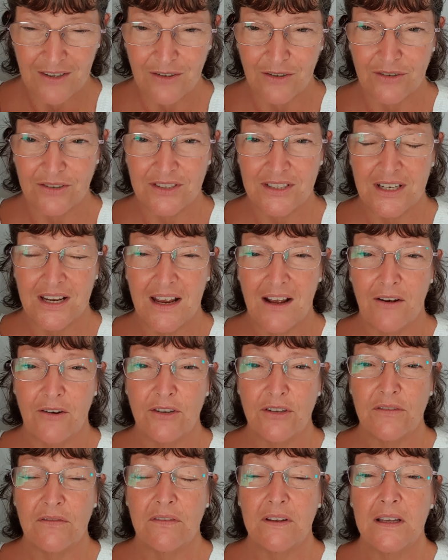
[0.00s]
not to how
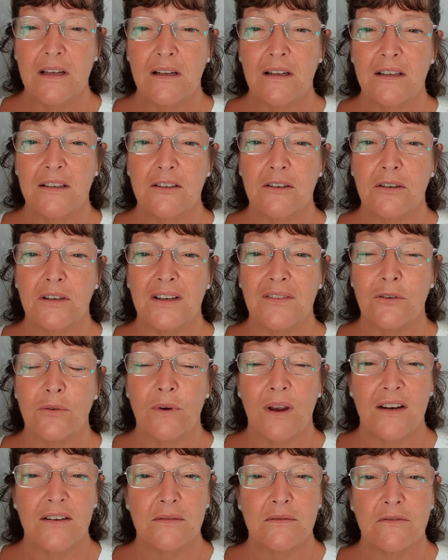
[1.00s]
you're feeling, not every
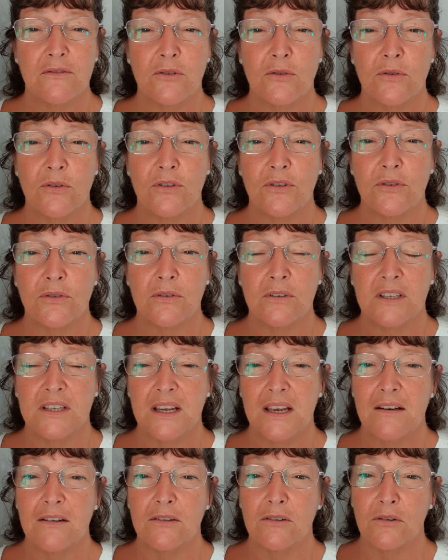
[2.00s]
random thought you
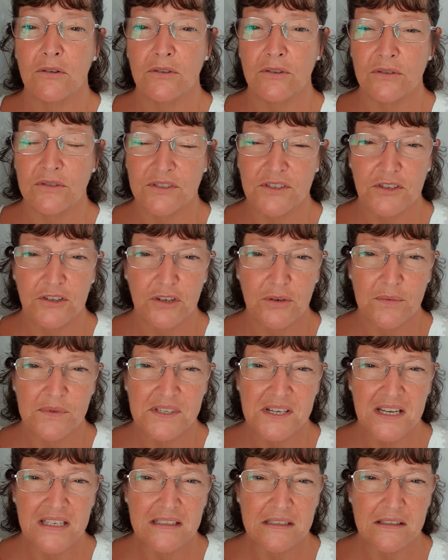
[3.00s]
get, not your
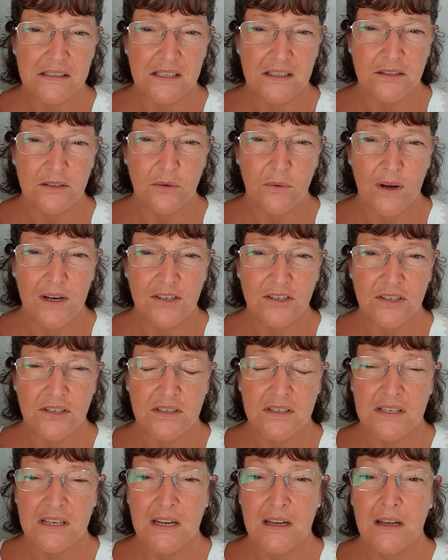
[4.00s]
circumstances, or
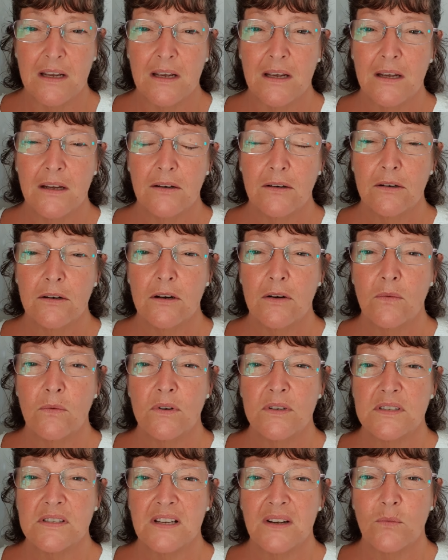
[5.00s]
situations, not
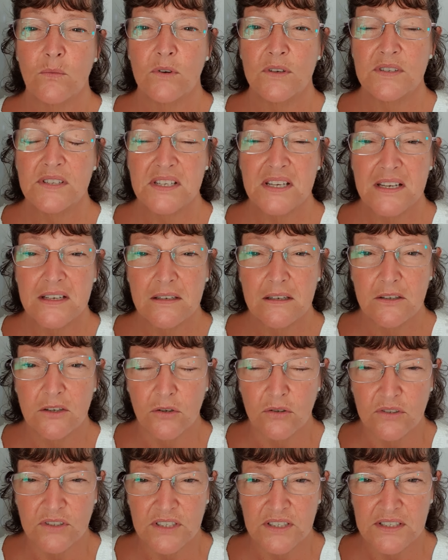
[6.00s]
what someone said a
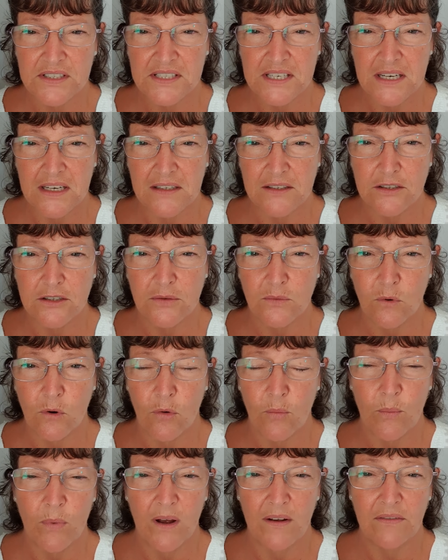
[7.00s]
doctor said. You
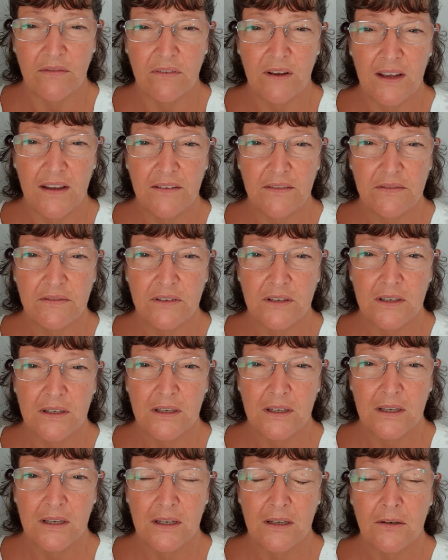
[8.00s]
walk by faith,
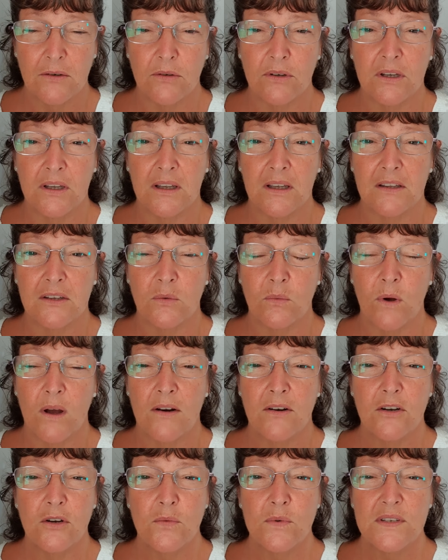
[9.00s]
looking at the
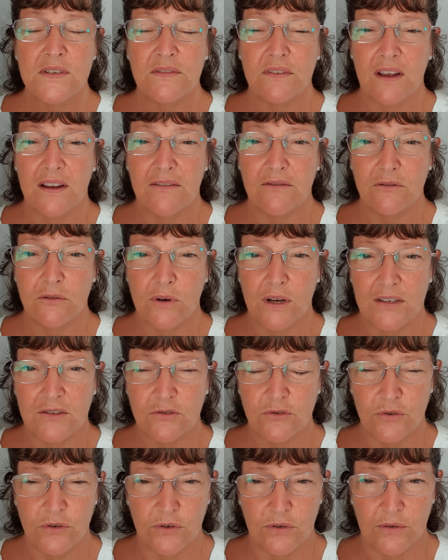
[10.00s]
one who is faithful
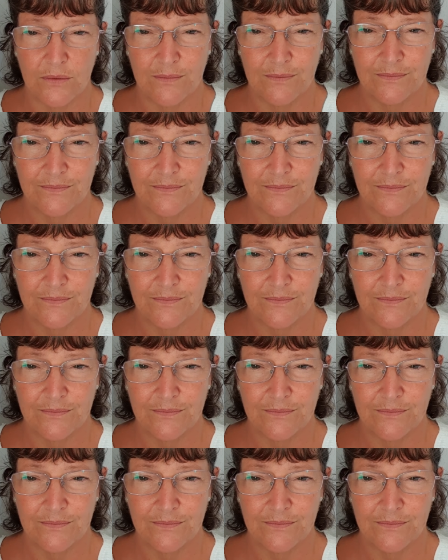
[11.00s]
and true.